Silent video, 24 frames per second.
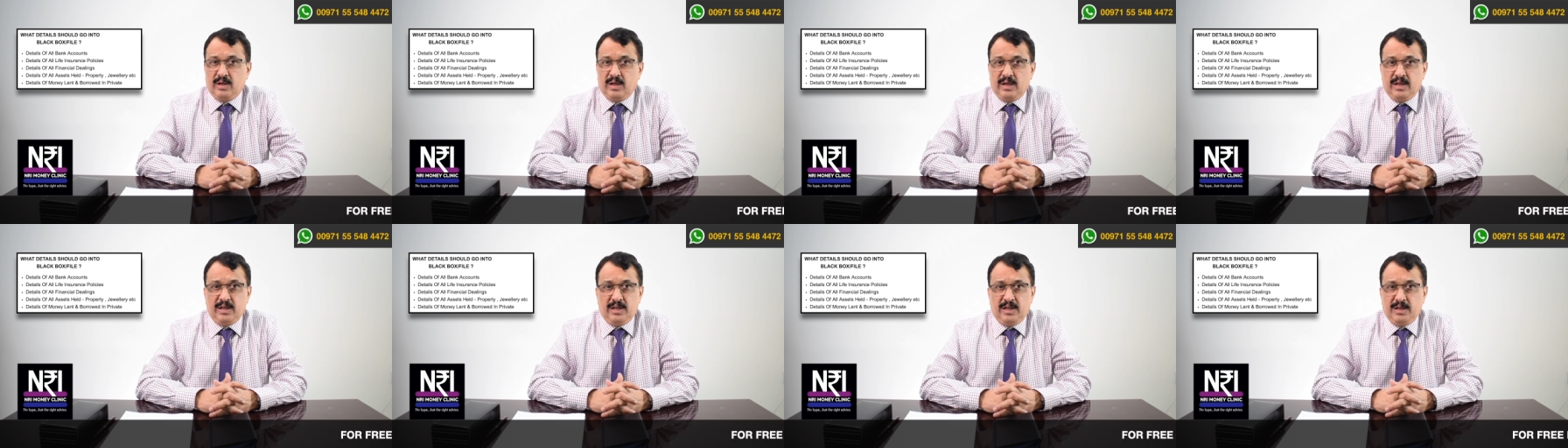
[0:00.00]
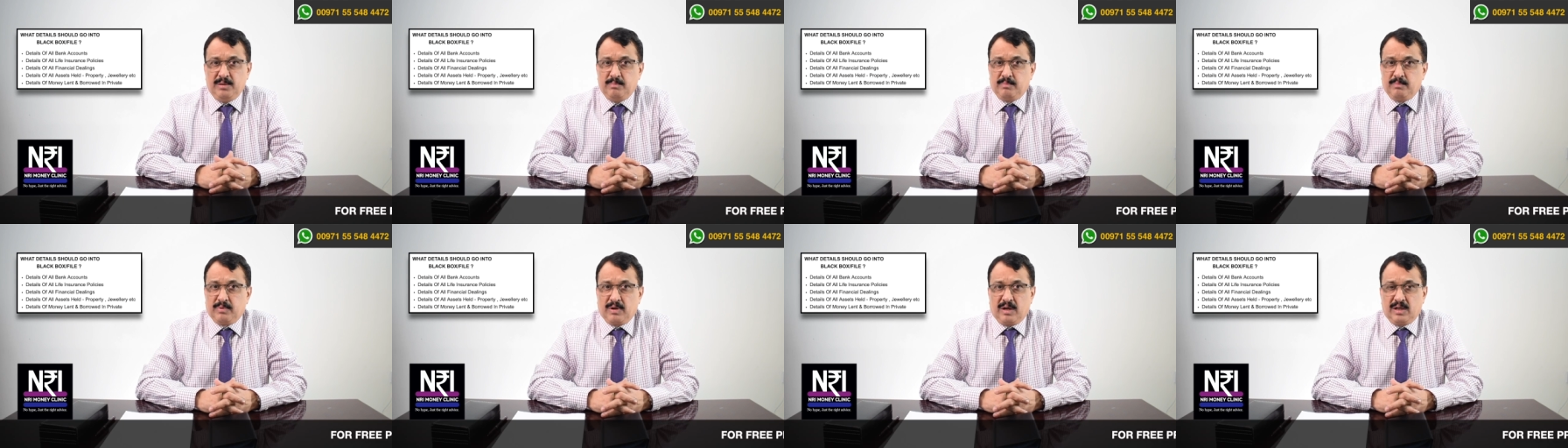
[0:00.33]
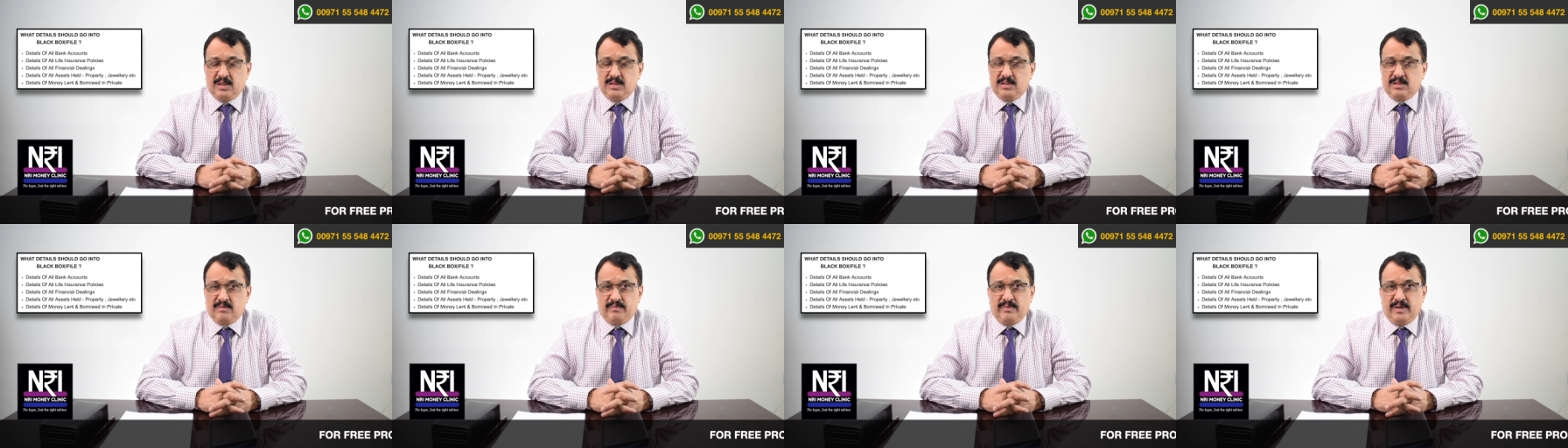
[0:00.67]
any
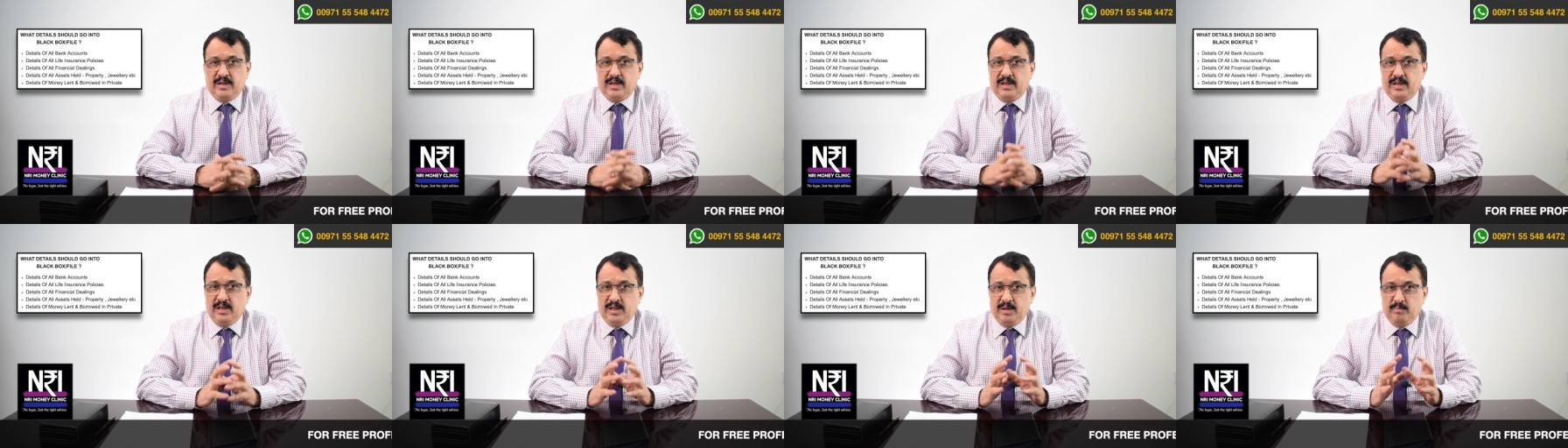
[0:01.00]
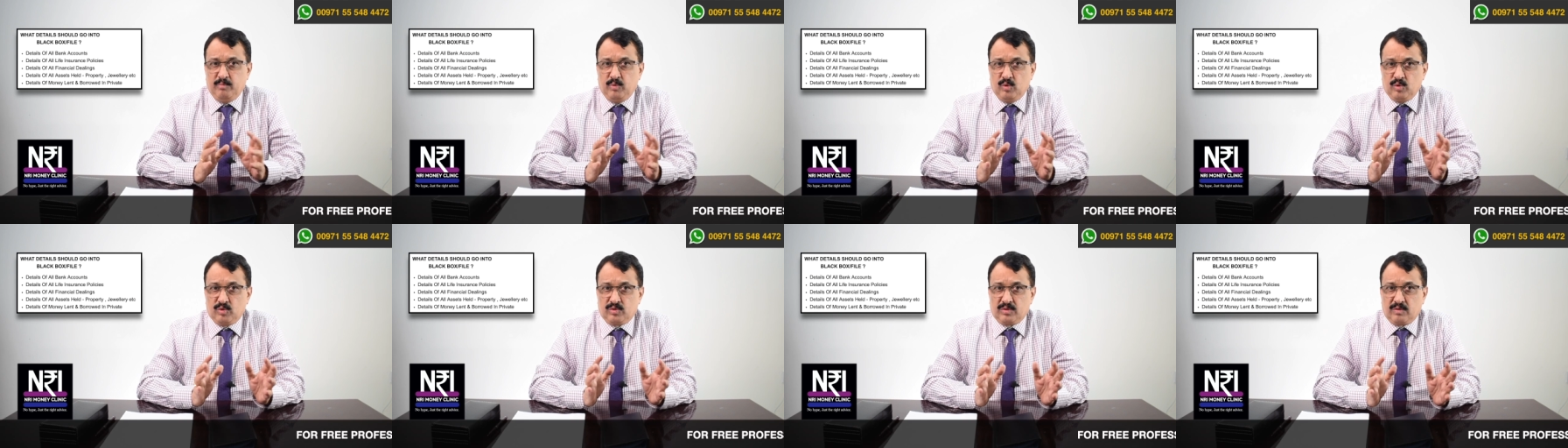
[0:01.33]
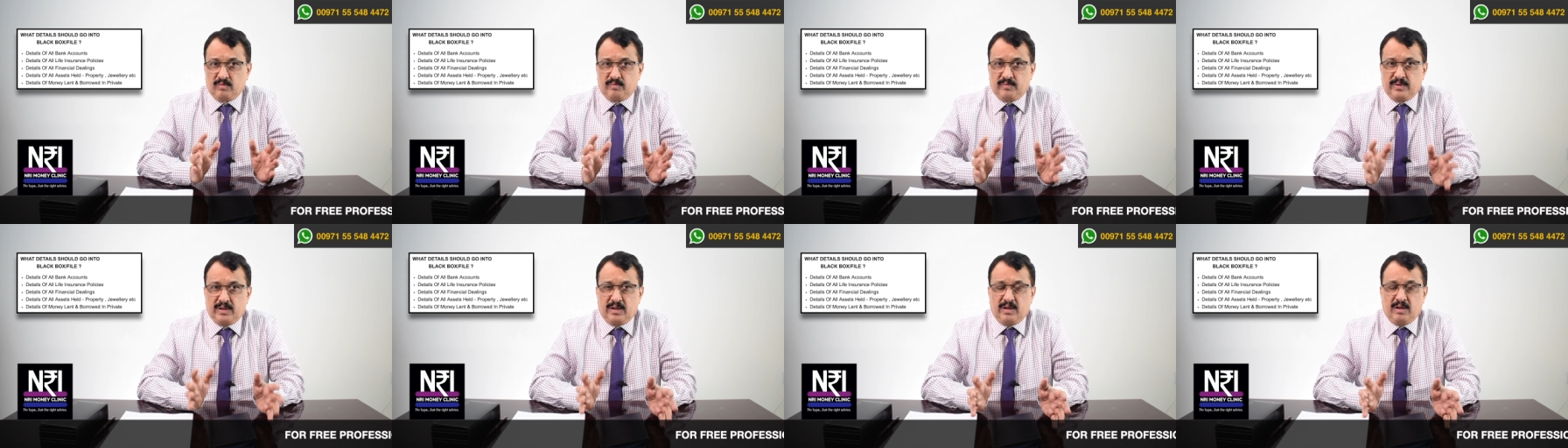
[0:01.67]
branch of any mutual
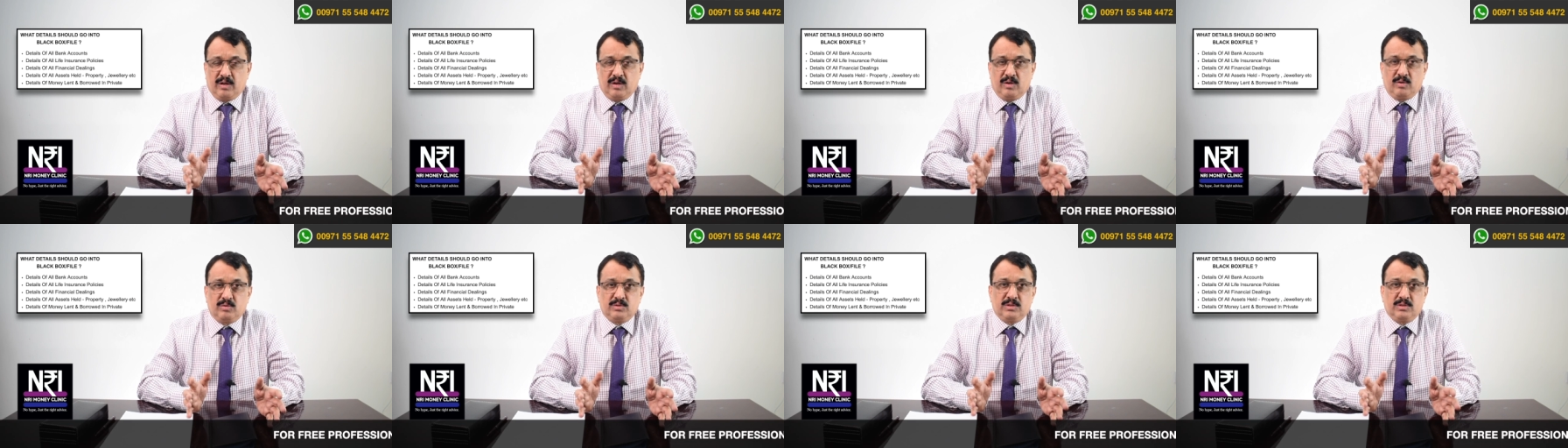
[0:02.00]
fund house